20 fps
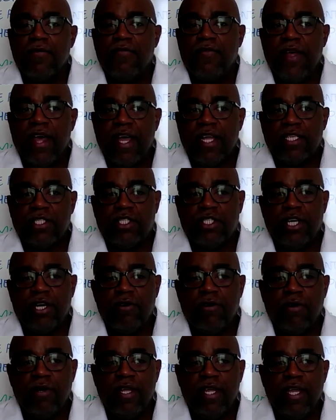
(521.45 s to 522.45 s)
that
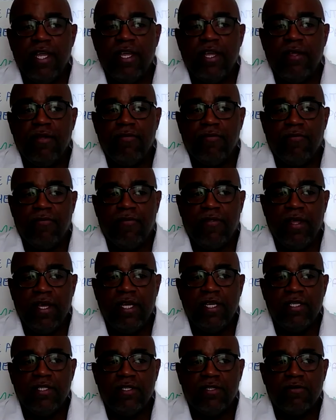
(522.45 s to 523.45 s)
generally
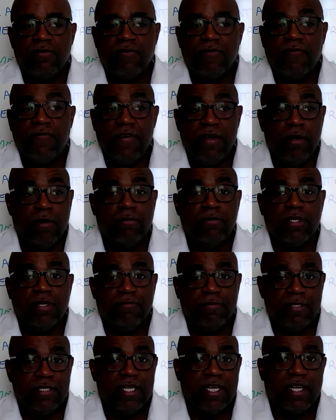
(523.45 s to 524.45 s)
these films in
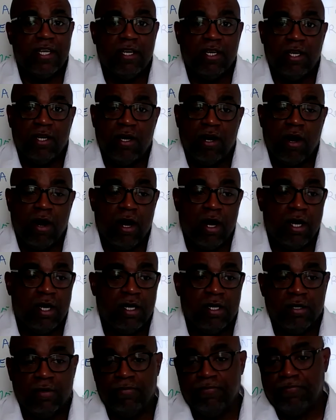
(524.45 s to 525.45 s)
particular
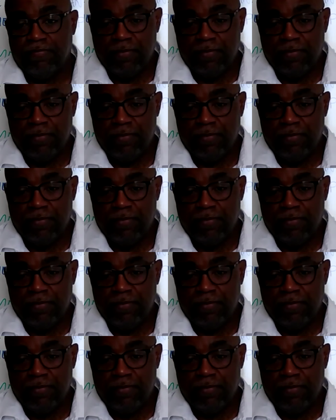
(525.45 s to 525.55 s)
are